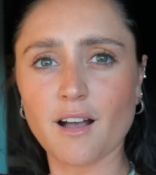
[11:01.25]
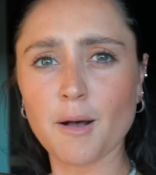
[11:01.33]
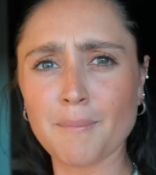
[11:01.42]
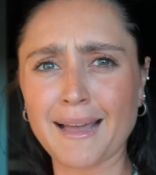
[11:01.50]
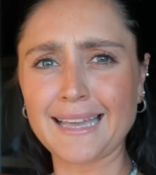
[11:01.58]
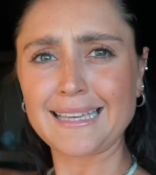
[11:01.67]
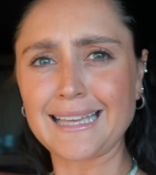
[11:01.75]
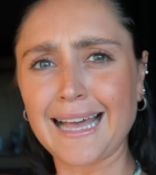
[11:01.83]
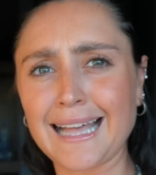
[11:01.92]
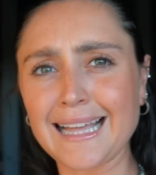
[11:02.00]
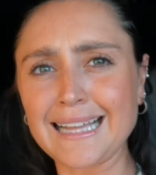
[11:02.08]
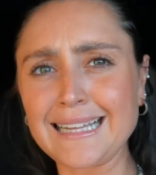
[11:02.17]
Oh
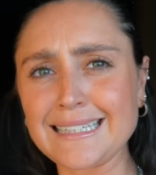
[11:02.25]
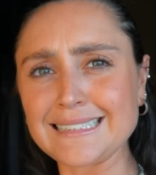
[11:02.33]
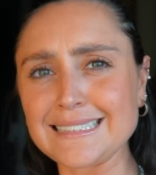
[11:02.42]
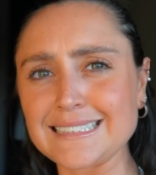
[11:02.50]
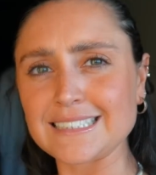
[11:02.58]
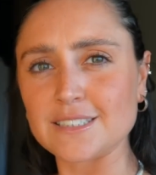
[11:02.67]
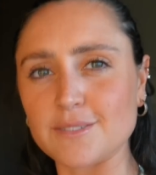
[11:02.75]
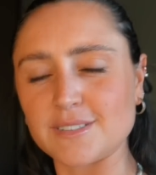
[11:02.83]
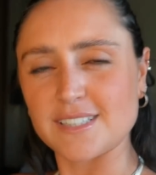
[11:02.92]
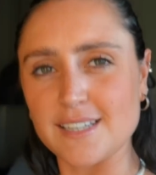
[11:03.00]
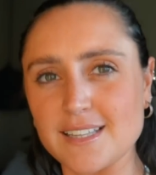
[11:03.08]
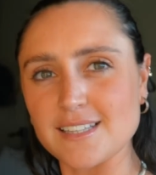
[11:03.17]
my god!
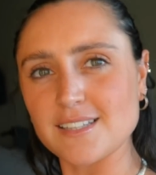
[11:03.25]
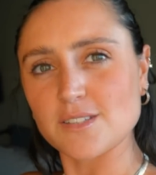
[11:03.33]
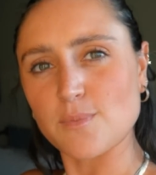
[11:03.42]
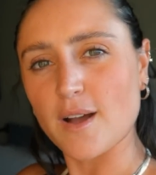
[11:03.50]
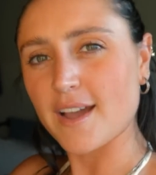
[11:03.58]
See, this is